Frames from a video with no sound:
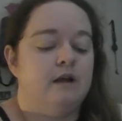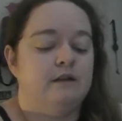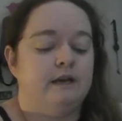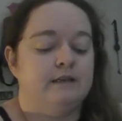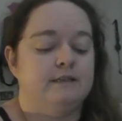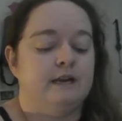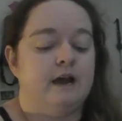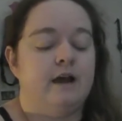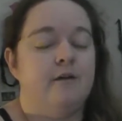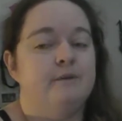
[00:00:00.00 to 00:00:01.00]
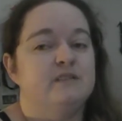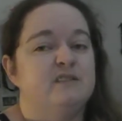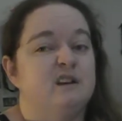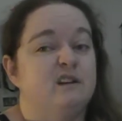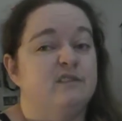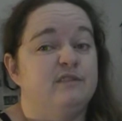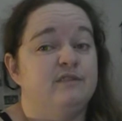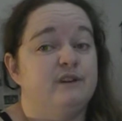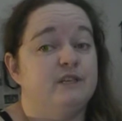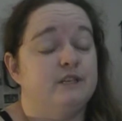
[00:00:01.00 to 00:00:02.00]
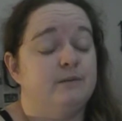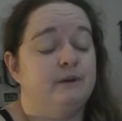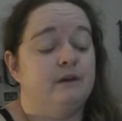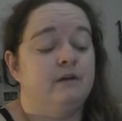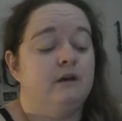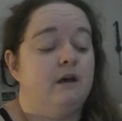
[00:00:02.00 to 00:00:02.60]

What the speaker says: like I said, I'm a sucker for free shipping.